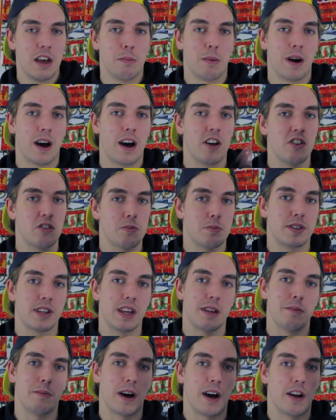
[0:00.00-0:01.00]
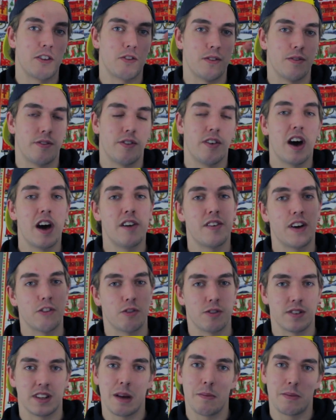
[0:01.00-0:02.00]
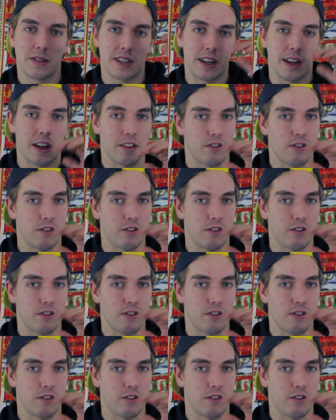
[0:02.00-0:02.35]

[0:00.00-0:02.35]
my 100%, my 105, 110%,